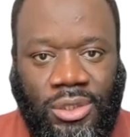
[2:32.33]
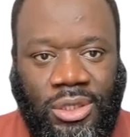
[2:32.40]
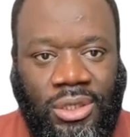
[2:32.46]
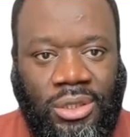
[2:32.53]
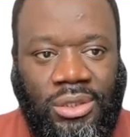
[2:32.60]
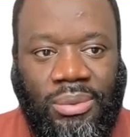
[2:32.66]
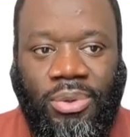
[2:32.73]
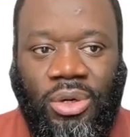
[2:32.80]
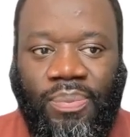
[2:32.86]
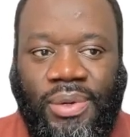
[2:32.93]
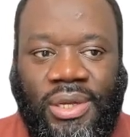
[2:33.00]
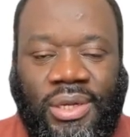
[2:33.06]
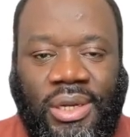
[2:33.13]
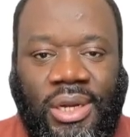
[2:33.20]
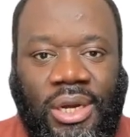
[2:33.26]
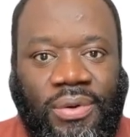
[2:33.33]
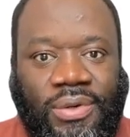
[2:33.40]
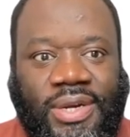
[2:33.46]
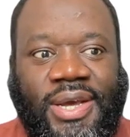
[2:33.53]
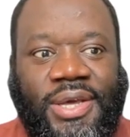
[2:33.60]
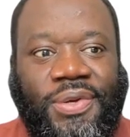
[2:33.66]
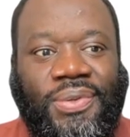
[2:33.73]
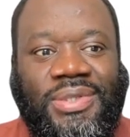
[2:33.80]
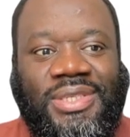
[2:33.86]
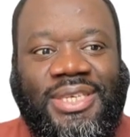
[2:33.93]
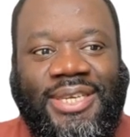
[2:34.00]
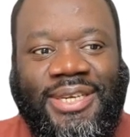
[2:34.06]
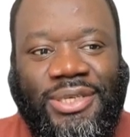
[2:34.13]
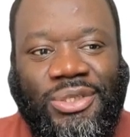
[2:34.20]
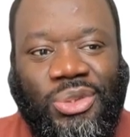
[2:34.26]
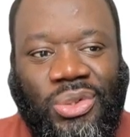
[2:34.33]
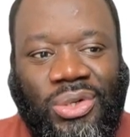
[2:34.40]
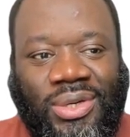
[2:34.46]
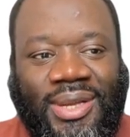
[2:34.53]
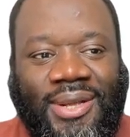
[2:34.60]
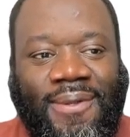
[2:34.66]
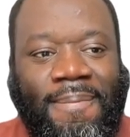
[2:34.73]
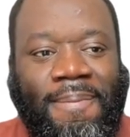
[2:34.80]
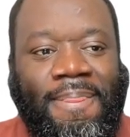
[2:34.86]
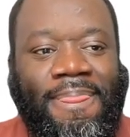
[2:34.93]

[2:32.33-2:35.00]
the public cloud, IoT network,